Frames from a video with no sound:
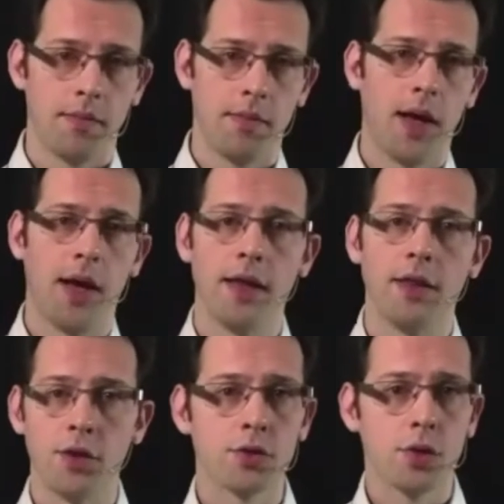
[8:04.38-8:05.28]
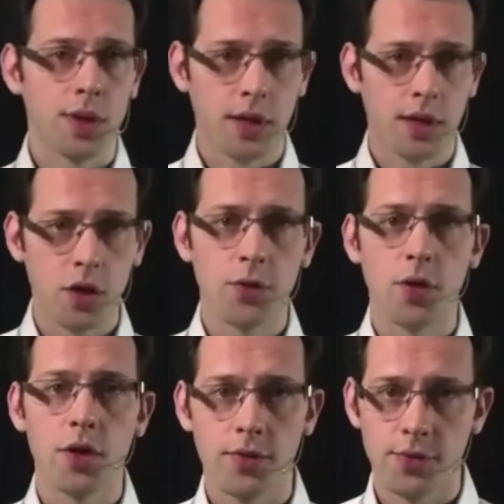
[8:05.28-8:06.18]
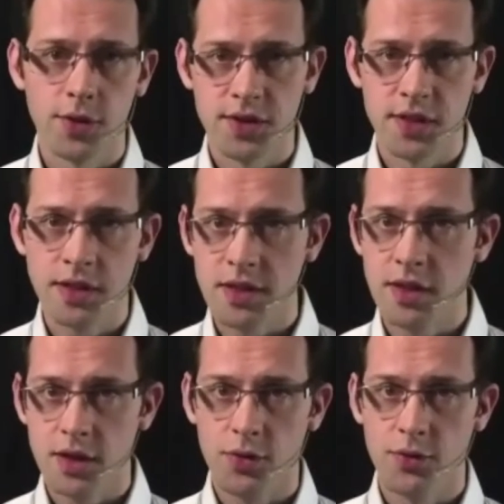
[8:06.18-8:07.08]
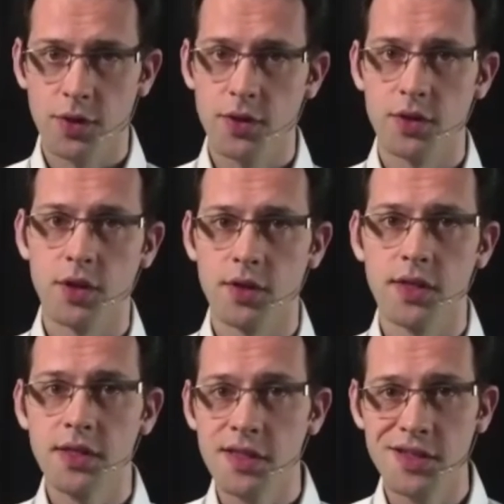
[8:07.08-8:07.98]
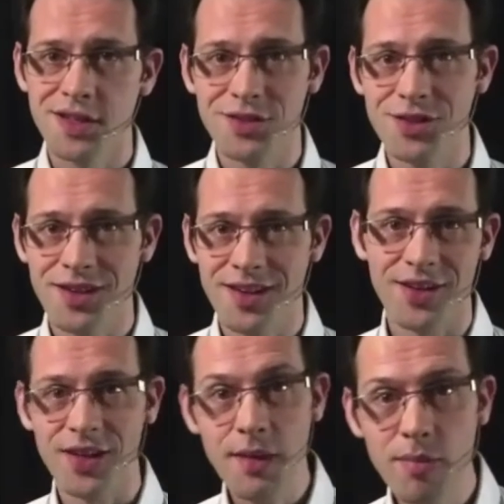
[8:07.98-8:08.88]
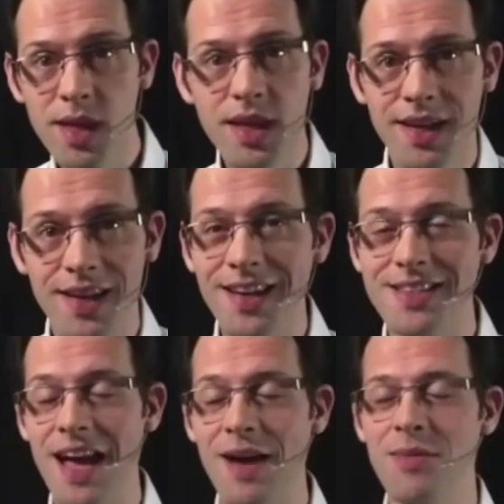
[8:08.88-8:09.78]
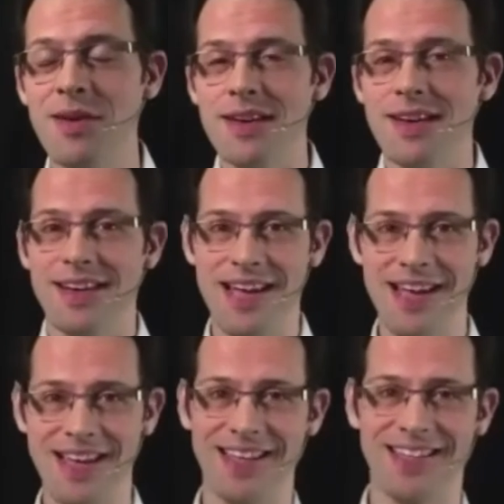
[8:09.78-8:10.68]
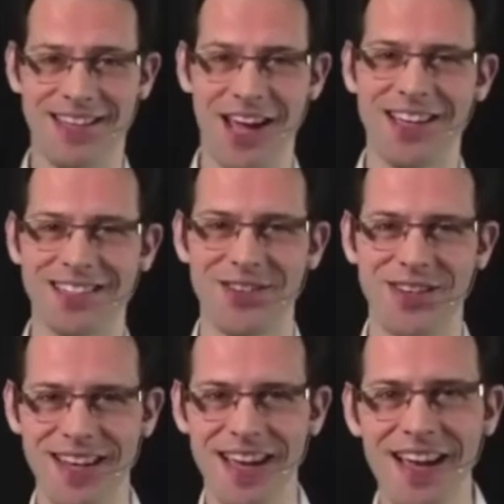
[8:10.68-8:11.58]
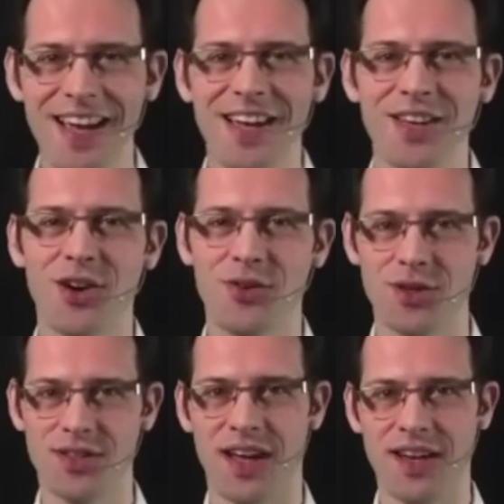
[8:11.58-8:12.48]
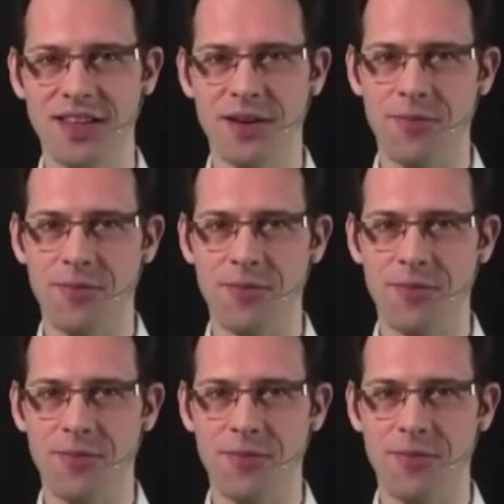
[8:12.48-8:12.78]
And don't worry, go for your first instinct, your first thought. It is not like an MBA exam, just really your first idea.